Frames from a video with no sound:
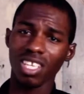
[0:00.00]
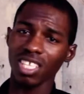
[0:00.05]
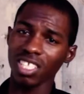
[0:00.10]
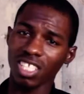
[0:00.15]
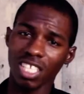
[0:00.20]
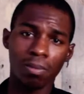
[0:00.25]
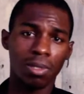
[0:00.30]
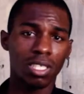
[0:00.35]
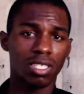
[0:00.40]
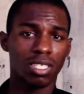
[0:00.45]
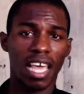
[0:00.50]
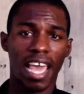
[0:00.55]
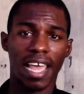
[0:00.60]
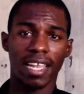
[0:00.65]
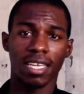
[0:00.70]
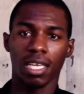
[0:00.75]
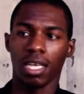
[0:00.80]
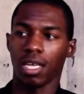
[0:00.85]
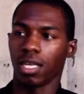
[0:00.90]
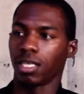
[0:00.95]
Simple as that.
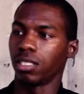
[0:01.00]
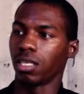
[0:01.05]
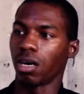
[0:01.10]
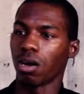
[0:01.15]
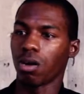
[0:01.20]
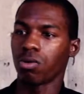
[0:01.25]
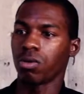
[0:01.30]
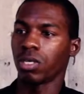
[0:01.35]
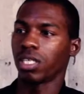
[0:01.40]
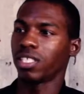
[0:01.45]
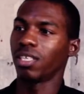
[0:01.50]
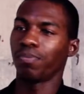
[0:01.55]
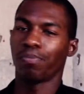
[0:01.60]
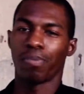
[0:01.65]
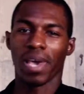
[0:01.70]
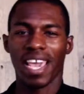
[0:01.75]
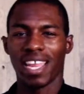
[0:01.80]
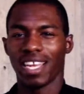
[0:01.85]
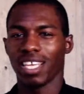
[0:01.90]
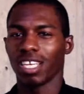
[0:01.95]
No
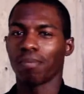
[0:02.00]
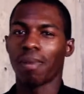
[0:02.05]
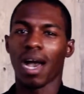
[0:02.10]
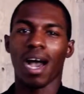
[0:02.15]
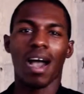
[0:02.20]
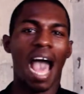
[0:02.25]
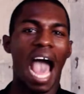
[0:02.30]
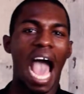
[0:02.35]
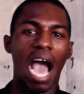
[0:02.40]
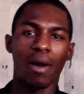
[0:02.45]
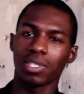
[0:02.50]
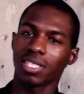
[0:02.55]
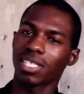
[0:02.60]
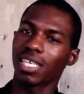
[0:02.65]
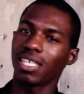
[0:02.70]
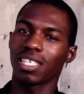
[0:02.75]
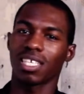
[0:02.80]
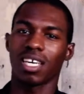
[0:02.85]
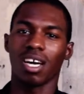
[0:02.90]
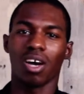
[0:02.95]
debating about how it's
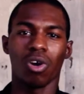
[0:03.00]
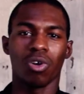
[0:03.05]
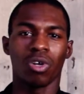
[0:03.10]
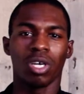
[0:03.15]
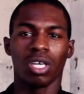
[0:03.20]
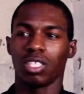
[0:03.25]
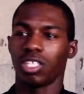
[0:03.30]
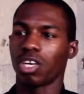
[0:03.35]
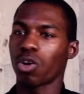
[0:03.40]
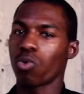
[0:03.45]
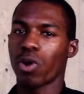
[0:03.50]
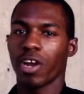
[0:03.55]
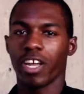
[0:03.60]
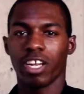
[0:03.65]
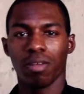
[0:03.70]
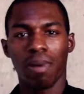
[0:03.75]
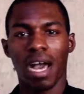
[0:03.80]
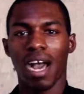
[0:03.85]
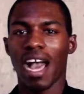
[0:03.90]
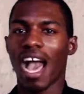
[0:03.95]
going to go. No worrying
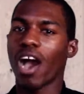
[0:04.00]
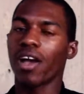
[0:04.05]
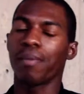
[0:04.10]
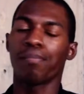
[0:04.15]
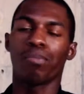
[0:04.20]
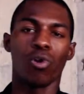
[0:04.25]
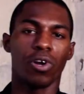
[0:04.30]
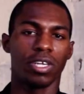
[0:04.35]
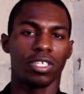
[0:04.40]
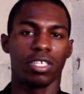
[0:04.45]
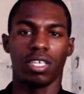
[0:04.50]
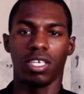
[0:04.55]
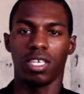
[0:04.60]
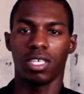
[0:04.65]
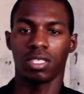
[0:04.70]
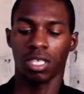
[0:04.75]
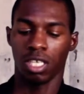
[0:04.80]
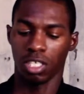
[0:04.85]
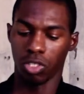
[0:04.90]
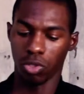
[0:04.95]
about how important it
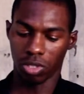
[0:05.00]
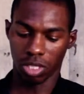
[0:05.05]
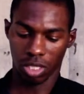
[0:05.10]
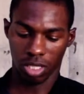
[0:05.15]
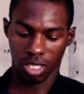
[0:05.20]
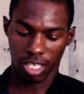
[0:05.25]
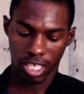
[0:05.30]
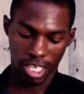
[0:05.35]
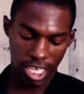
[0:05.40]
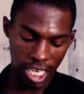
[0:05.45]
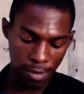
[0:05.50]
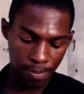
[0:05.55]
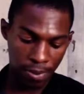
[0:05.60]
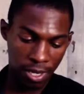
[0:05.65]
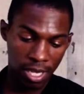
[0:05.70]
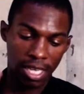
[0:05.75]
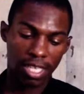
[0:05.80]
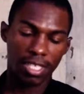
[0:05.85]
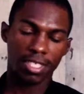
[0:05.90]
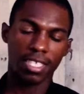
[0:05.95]
is. You just keep
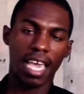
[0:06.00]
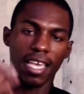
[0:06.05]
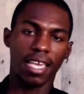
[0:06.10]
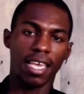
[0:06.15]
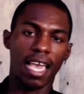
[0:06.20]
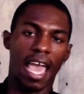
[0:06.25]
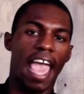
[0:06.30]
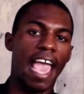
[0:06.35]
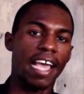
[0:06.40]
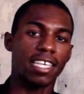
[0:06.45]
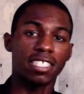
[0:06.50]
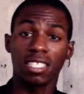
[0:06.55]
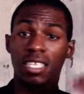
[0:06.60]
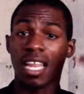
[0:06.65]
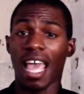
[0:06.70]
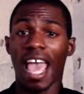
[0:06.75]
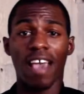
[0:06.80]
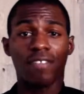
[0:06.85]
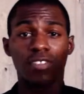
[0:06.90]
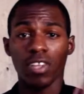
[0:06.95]
taking action
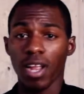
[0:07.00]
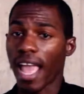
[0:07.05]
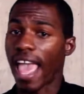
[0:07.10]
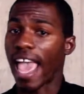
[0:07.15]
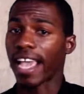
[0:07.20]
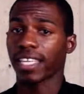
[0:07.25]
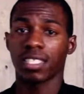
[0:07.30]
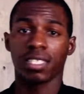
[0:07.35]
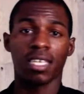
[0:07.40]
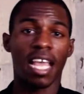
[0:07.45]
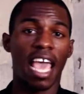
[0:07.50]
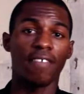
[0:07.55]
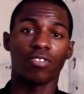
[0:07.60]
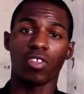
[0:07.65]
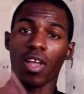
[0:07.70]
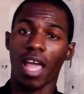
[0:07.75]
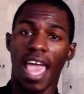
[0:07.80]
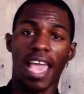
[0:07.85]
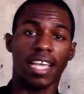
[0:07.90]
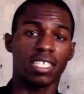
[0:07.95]
after action
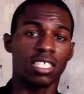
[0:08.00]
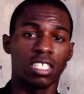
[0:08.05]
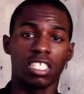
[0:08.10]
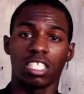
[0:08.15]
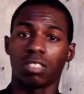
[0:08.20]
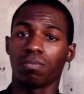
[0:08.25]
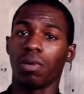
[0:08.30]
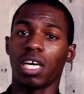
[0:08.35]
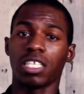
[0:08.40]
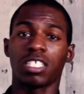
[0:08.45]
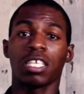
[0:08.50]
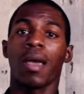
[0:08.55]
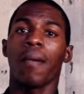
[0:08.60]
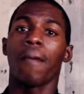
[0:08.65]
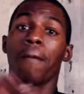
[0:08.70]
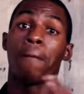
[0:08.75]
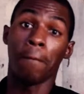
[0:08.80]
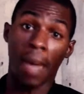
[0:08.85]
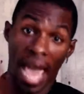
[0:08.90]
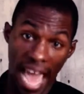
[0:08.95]
after action. As much
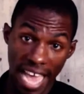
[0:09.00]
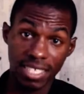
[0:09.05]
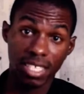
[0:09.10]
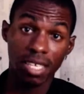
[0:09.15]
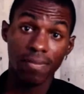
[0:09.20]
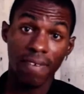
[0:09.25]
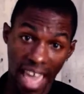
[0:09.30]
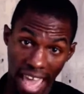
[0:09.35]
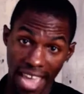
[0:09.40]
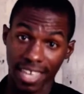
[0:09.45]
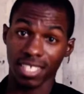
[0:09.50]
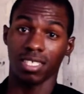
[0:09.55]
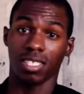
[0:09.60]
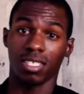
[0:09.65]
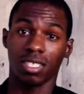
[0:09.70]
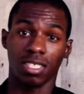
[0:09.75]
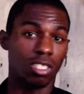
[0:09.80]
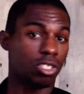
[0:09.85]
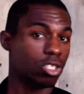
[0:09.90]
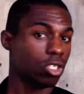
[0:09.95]
massive
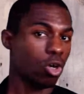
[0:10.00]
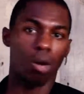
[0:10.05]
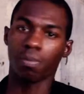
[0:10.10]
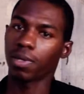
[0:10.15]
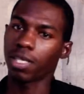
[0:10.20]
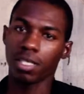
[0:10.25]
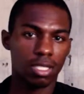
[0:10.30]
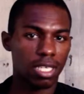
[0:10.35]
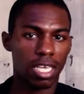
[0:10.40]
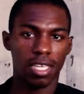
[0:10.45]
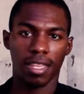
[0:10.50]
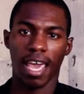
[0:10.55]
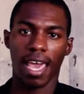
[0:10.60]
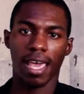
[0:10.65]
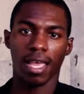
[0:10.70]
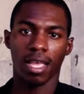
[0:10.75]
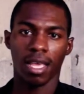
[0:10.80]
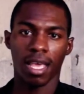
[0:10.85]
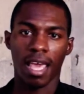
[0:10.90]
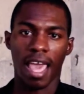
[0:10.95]
action, you know I'm going to say
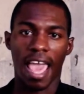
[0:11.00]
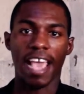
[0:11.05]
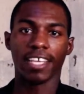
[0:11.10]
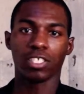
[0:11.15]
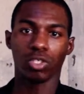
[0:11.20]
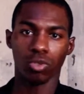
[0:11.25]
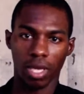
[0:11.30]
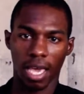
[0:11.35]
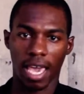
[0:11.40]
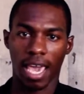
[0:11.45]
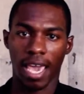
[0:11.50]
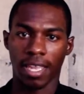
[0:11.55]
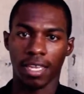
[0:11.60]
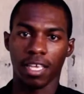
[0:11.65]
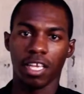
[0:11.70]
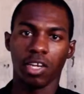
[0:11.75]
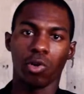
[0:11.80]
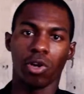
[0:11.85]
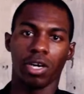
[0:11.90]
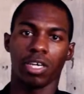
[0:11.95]
that, as you can
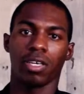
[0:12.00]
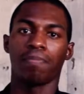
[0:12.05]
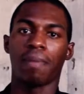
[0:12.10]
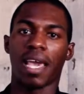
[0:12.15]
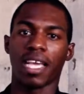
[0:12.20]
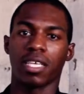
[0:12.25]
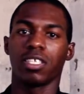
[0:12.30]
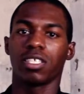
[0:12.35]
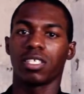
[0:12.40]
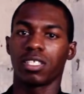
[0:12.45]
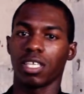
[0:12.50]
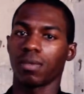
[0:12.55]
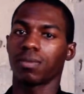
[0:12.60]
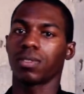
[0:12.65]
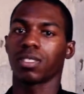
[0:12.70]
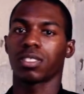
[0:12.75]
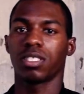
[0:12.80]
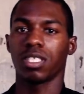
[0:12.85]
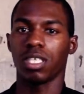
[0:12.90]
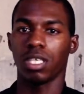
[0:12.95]
in order to make yourself
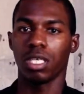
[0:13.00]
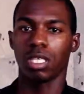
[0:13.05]
succeed.